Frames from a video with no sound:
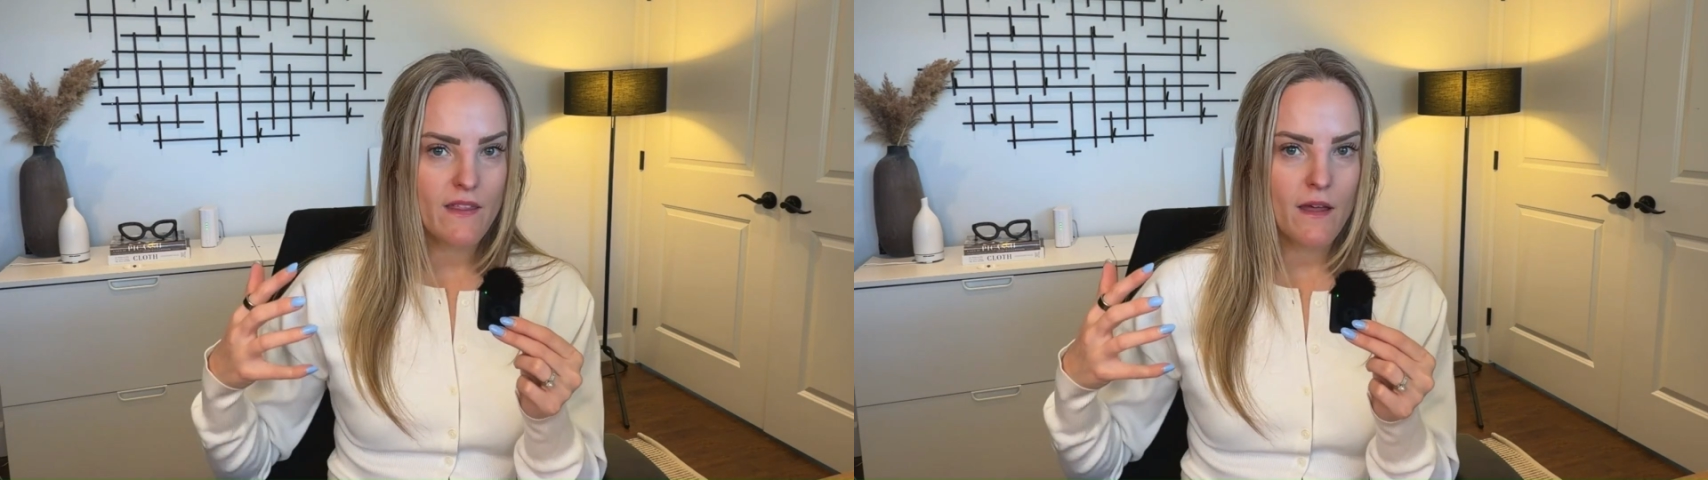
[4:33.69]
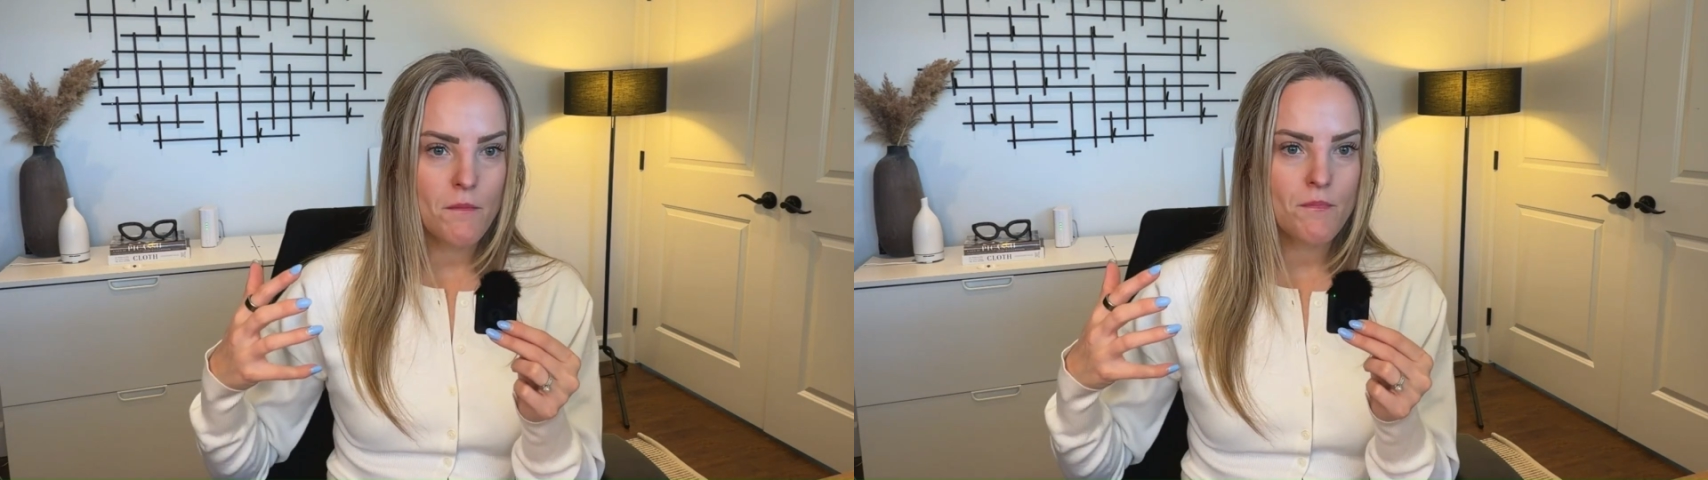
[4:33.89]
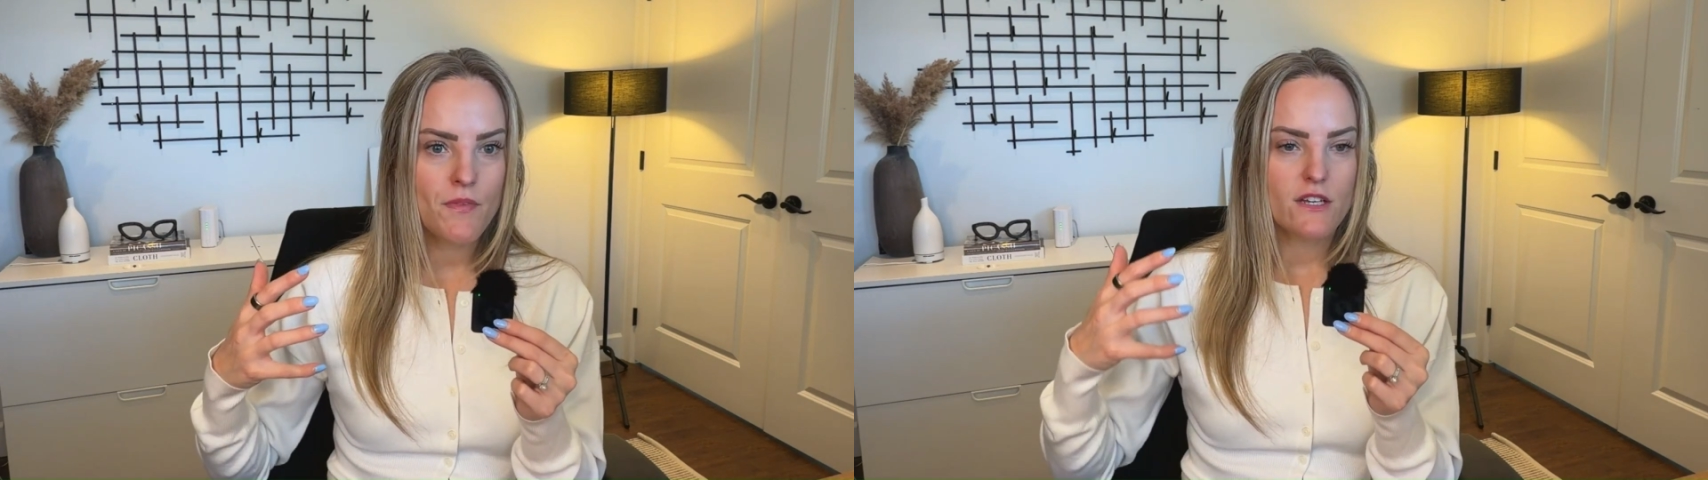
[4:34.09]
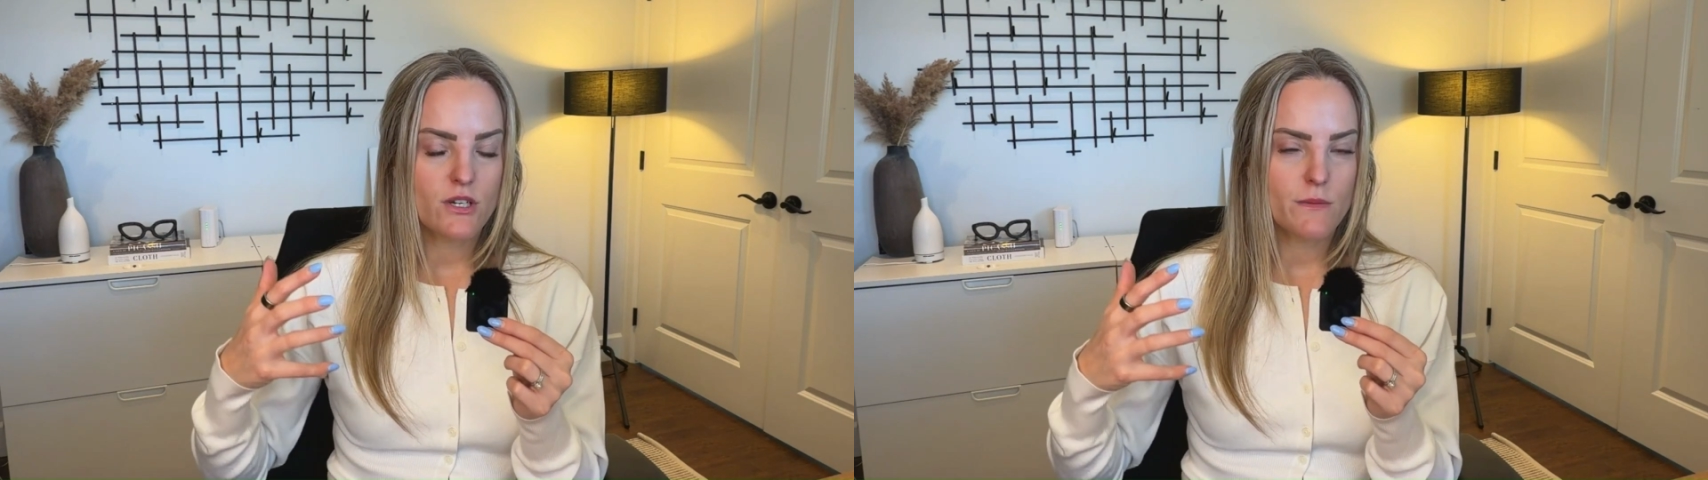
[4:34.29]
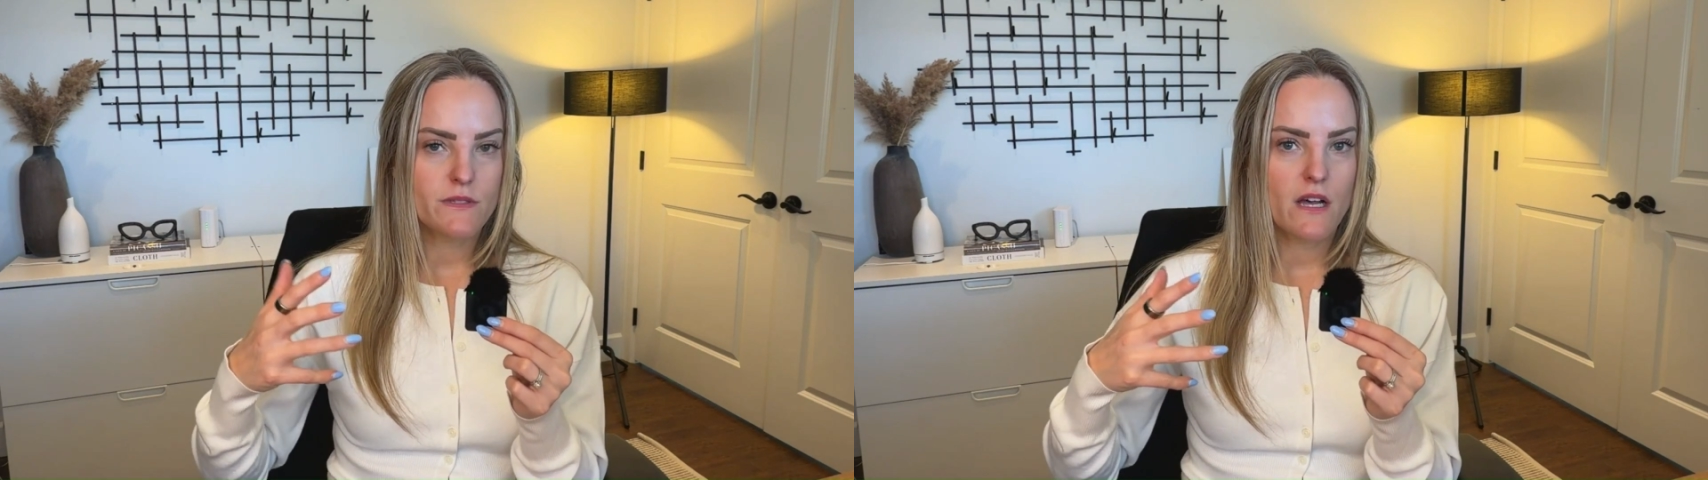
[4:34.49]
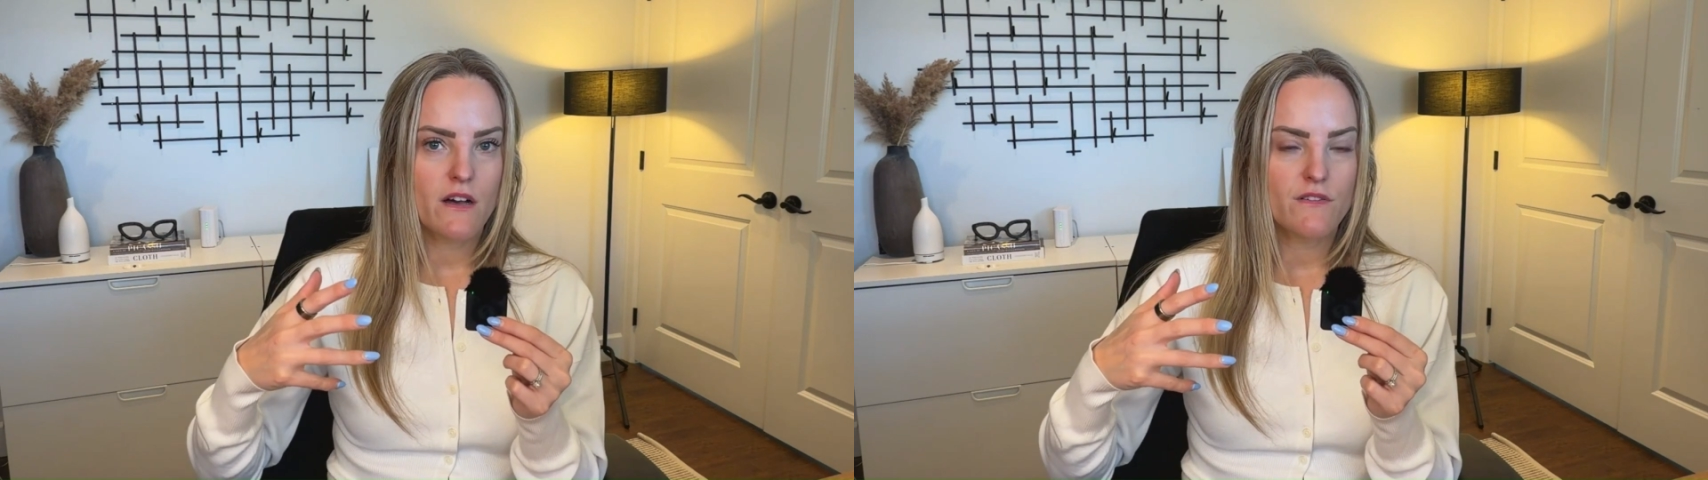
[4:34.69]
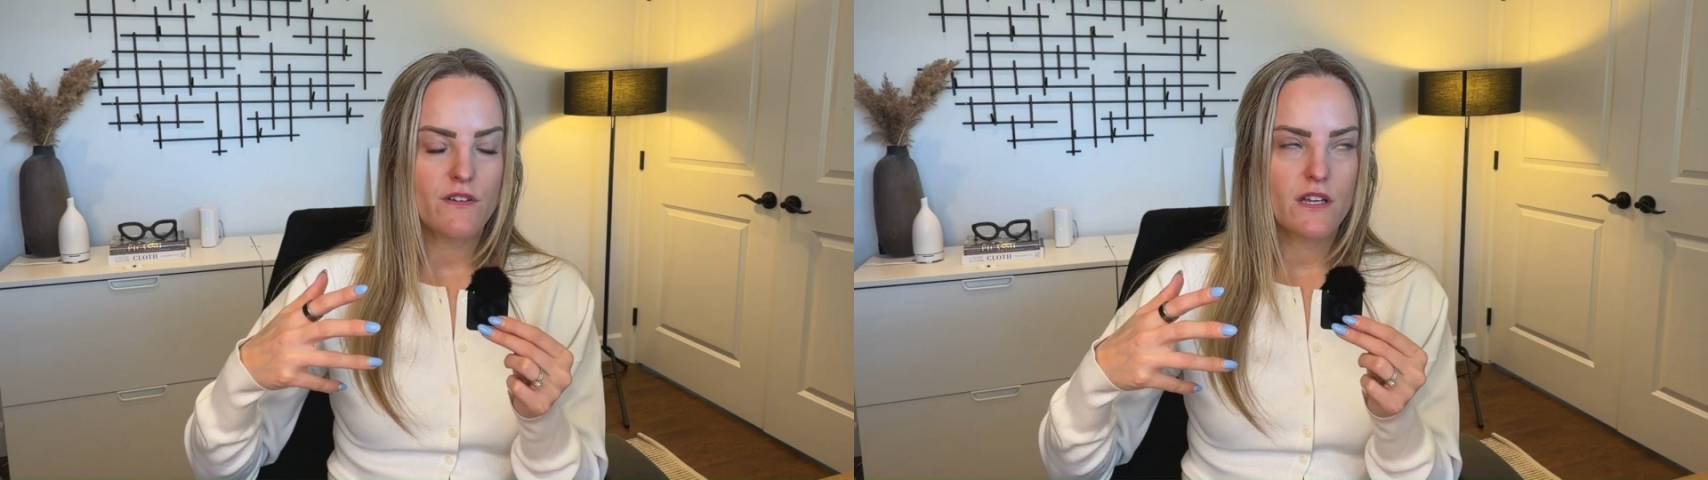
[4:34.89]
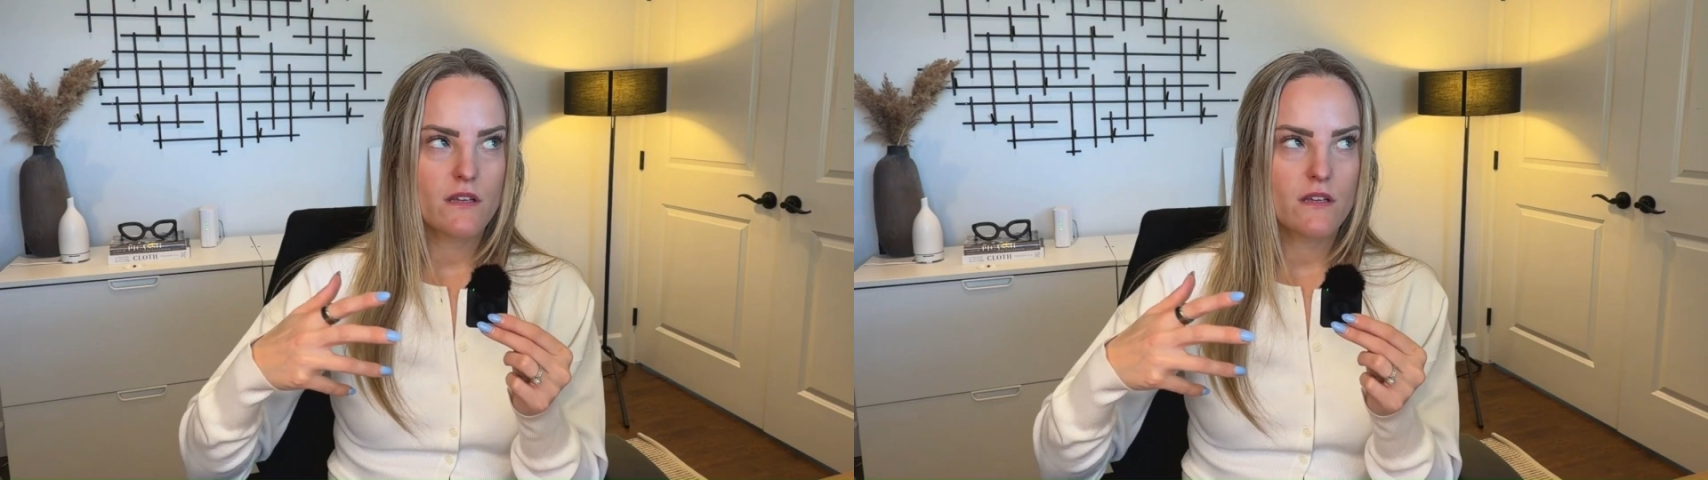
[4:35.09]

them in terms of